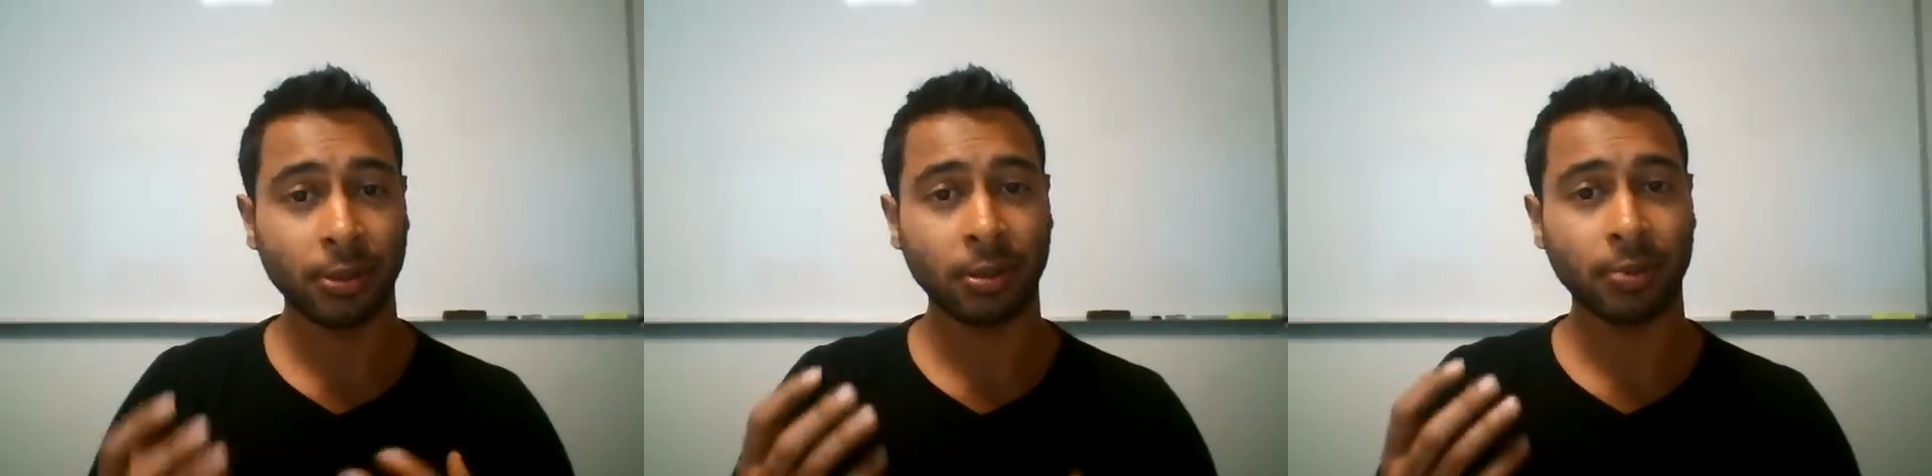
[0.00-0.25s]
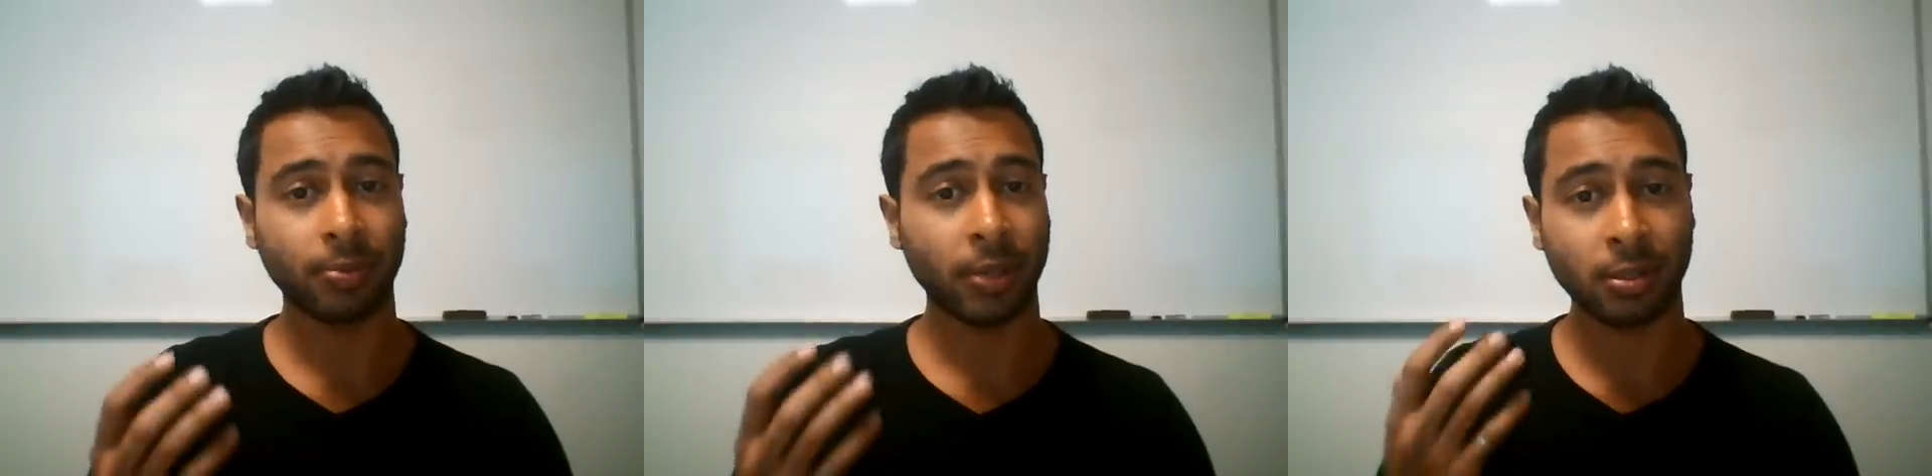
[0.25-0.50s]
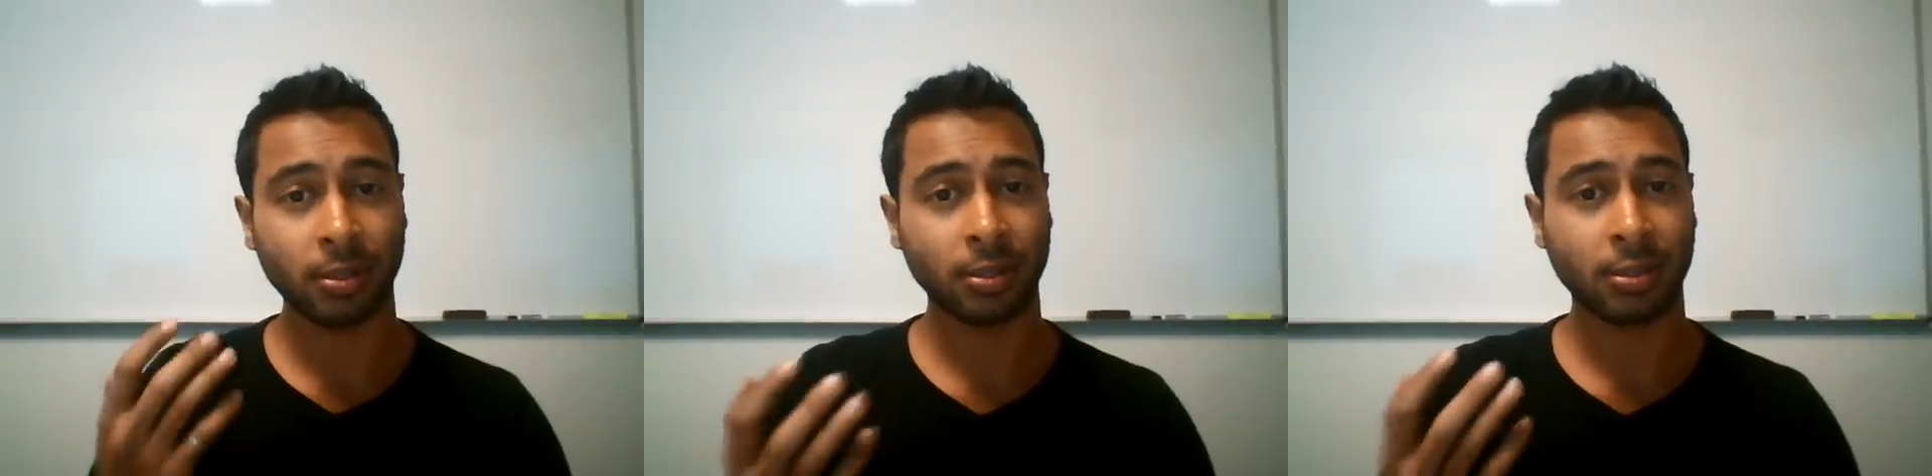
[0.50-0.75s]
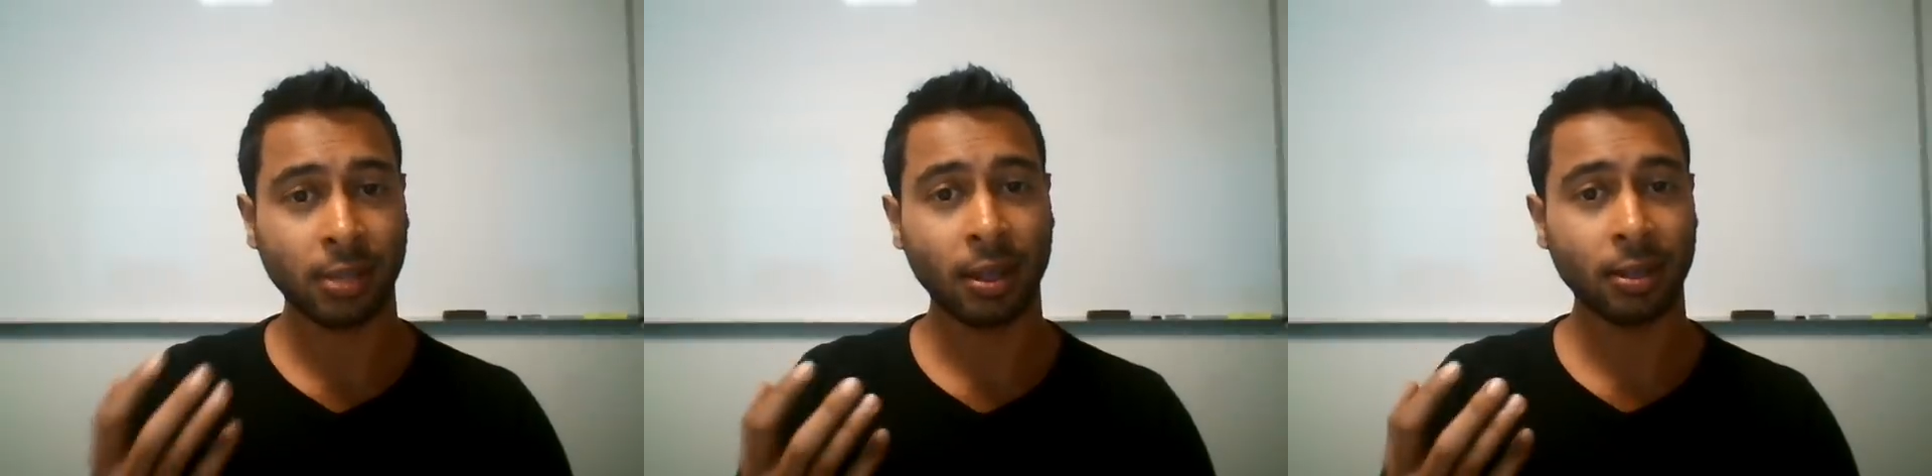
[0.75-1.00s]
you're basically
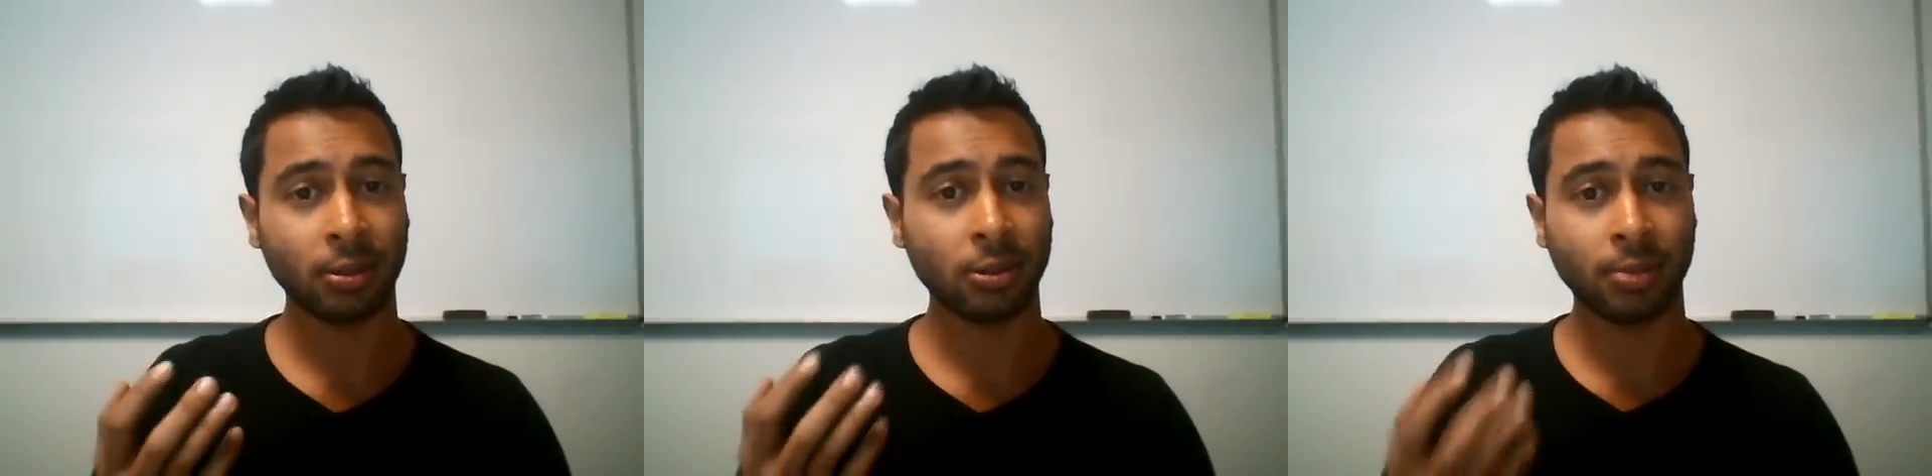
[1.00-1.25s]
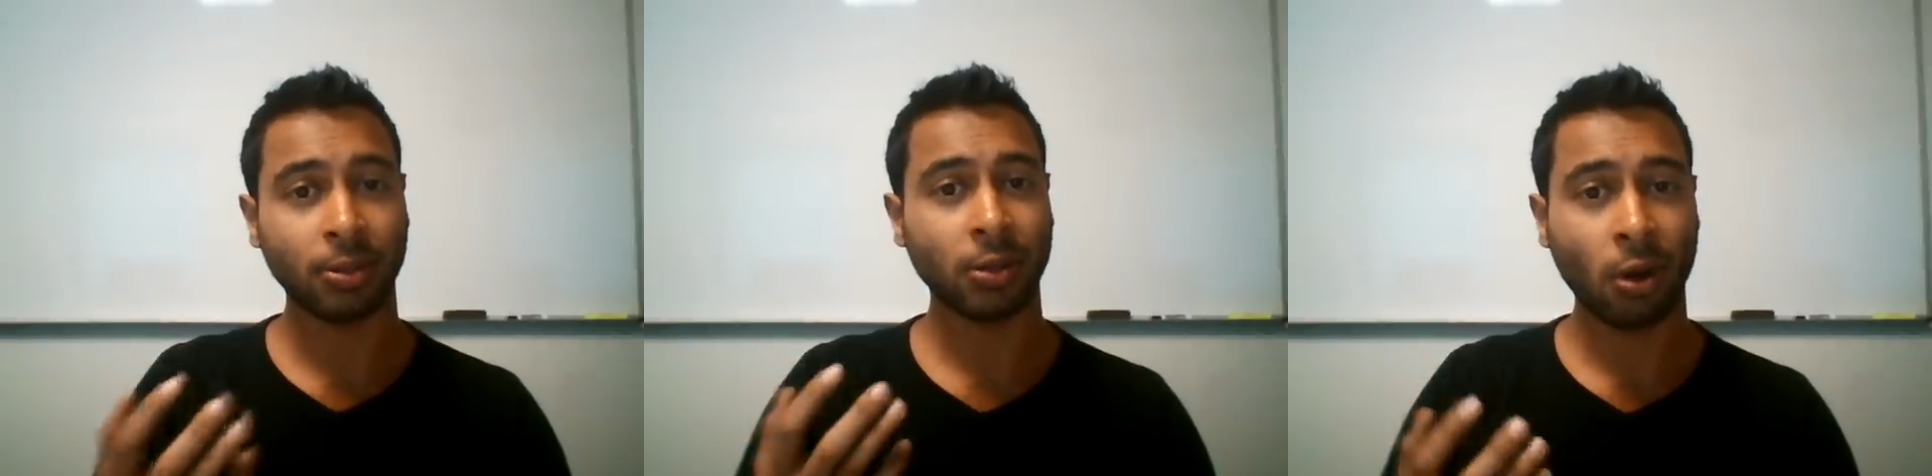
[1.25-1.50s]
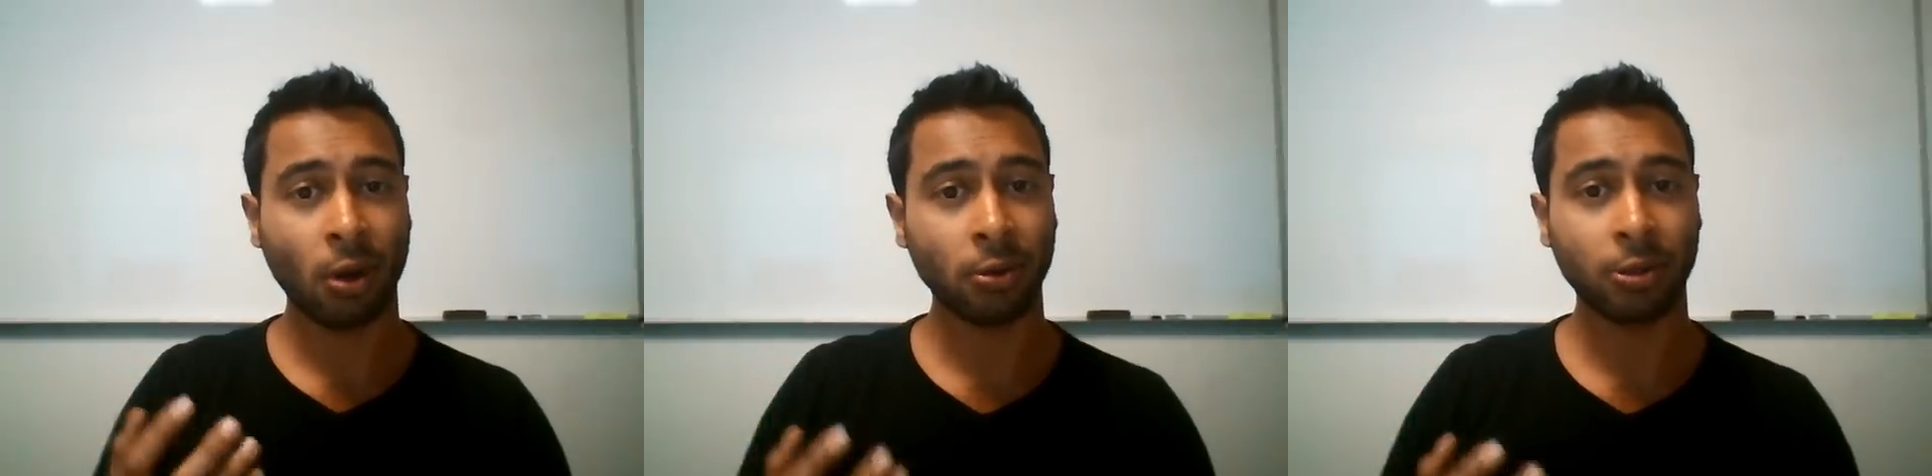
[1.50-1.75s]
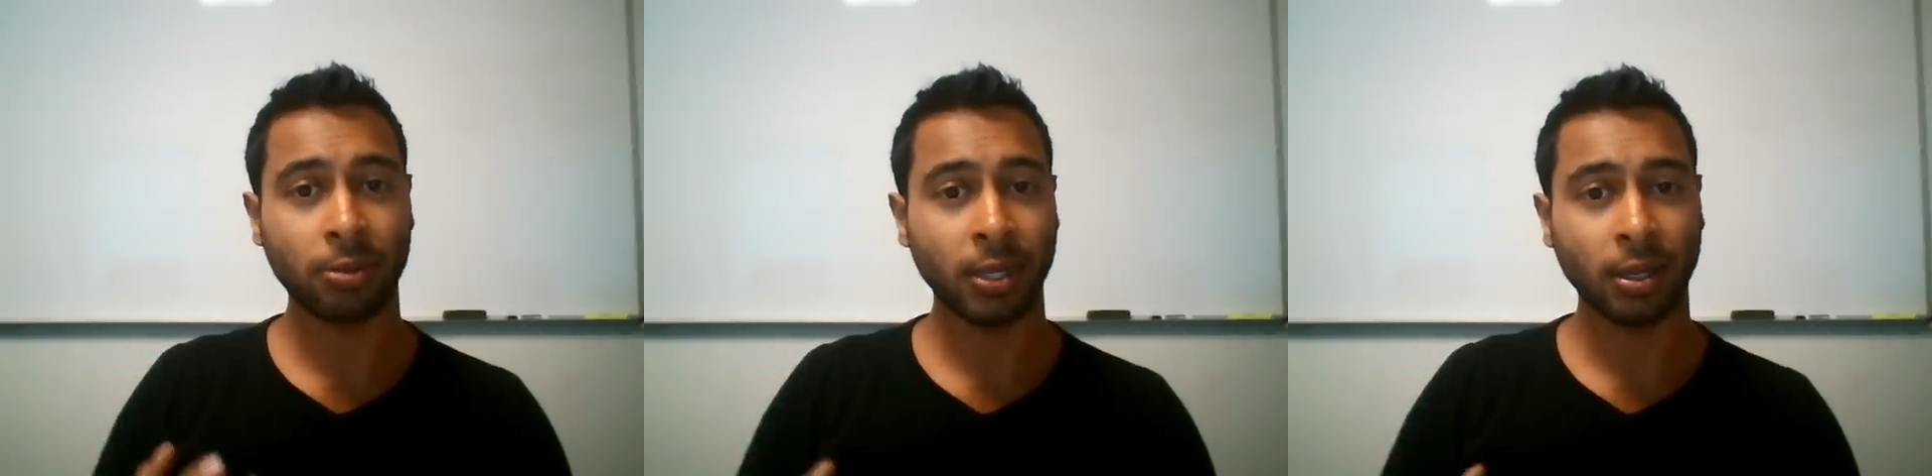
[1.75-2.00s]
saying there's something wrong
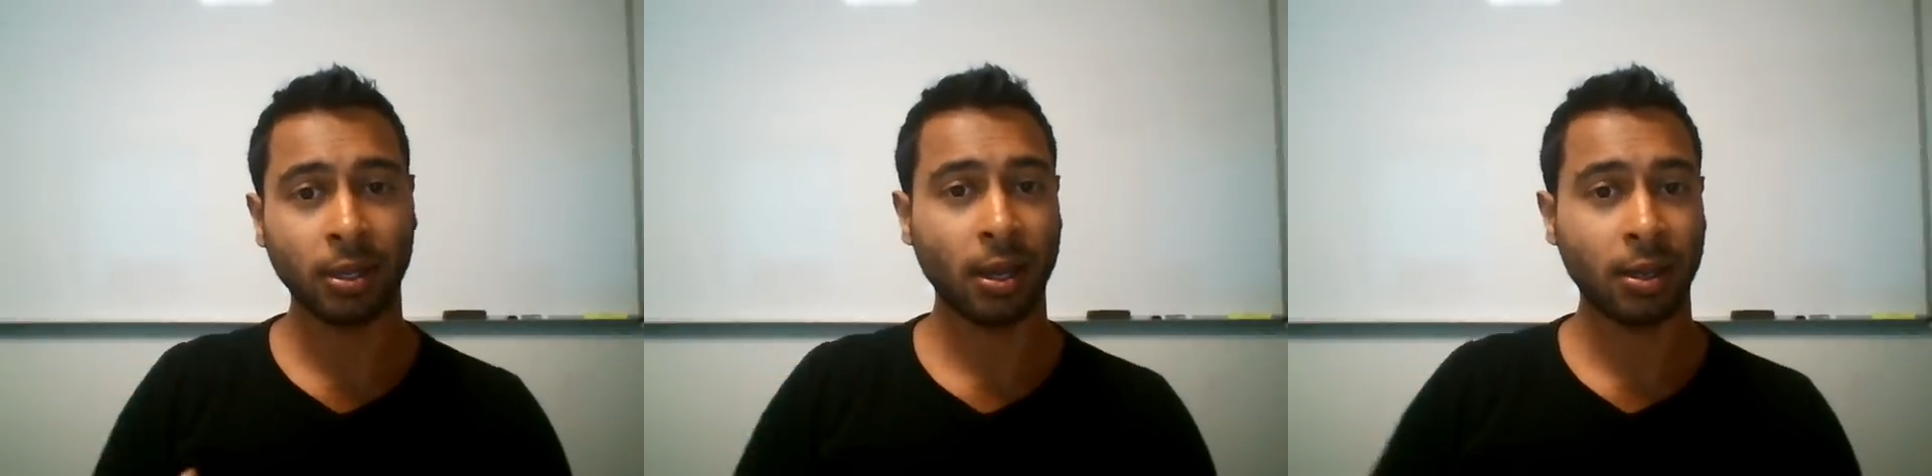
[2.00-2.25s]
with me.